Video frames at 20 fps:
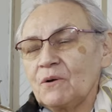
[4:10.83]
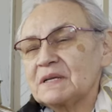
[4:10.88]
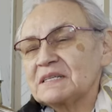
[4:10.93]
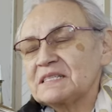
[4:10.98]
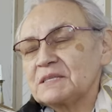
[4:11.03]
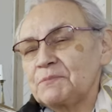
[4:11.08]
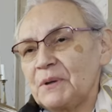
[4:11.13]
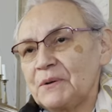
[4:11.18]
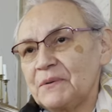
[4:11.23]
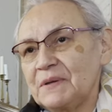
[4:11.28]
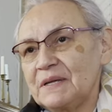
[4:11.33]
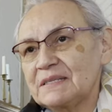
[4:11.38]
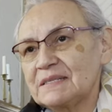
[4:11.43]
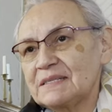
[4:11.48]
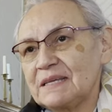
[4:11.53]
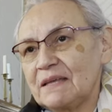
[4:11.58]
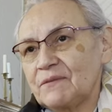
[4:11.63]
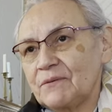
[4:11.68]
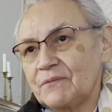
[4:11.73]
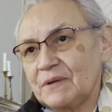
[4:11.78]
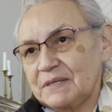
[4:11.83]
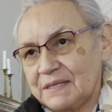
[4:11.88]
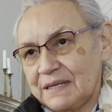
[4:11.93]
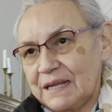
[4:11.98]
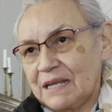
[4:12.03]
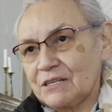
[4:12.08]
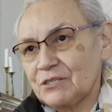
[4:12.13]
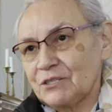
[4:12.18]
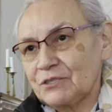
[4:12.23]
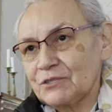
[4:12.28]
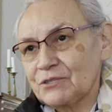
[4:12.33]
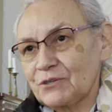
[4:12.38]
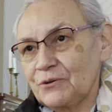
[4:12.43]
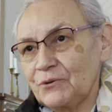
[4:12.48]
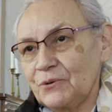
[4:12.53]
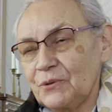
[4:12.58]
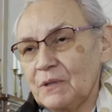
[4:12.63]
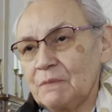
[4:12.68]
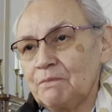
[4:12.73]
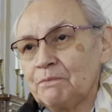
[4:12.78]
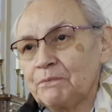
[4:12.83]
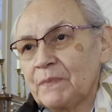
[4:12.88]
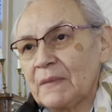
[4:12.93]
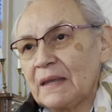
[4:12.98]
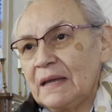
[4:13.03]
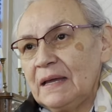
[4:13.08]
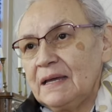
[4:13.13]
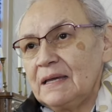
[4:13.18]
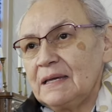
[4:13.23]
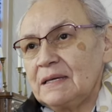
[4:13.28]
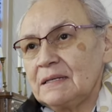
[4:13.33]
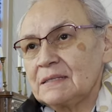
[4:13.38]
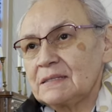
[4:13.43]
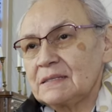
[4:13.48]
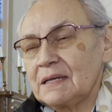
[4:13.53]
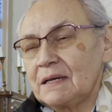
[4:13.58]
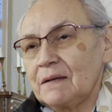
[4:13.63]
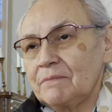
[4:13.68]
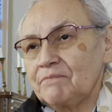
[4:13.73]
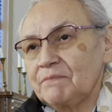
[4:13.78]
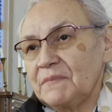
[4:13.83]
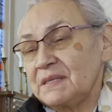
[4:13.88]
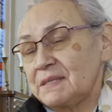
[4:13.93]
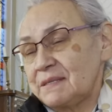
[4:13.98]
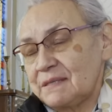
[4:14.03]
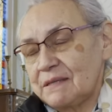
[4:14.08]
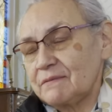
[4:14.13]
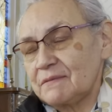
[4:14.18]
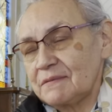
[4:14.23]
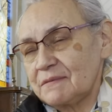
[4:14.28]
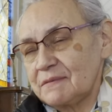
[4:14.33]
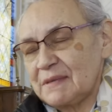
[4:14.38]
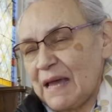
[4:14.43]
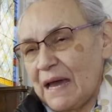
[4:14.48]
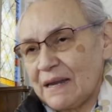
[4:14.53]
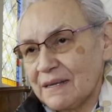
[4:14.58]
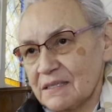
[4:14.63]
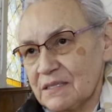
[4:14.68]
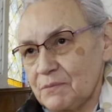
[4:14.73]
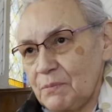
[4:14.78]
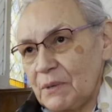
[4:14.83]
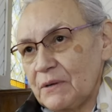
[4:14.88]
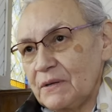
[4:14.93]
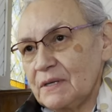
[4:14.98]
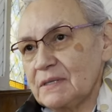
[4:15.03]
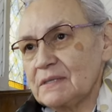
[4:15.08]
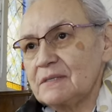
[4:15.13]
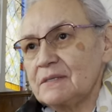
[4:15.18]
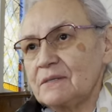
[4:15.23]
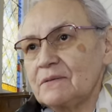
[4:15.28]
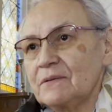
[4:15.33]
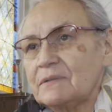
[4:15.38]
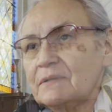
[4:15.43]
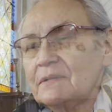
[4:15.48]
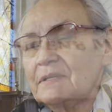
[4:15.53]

whole experience at the residential school is it's a sad experience. You know,